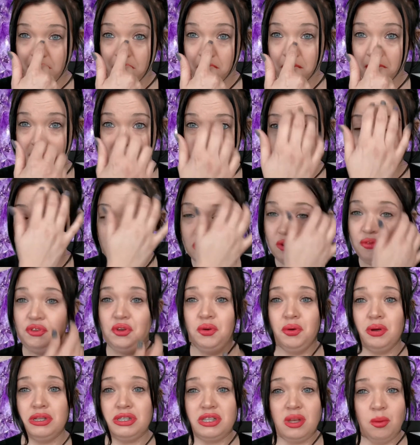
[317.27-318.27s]
Okay, so if you
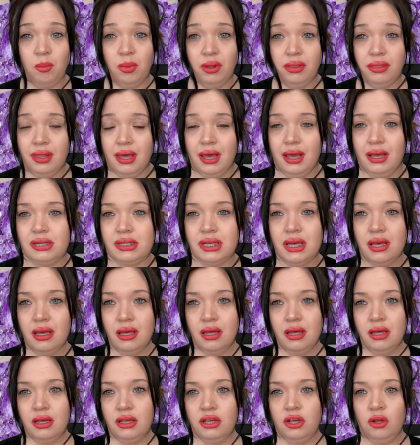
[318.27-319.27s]
are someone that,
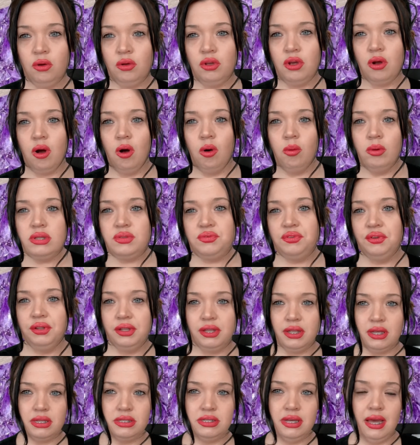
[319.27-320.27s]
you know, you're always feeling
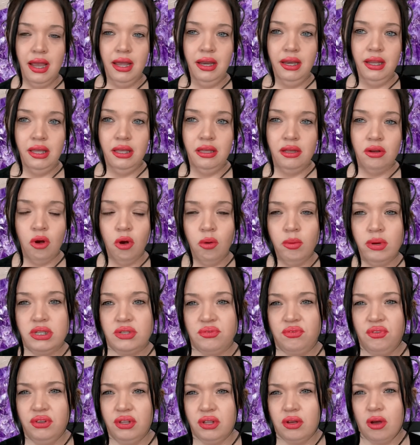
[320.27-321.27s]
anxiety, you're always
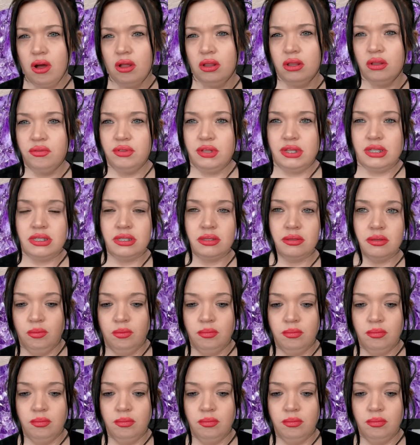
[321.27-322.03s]
feeling all of these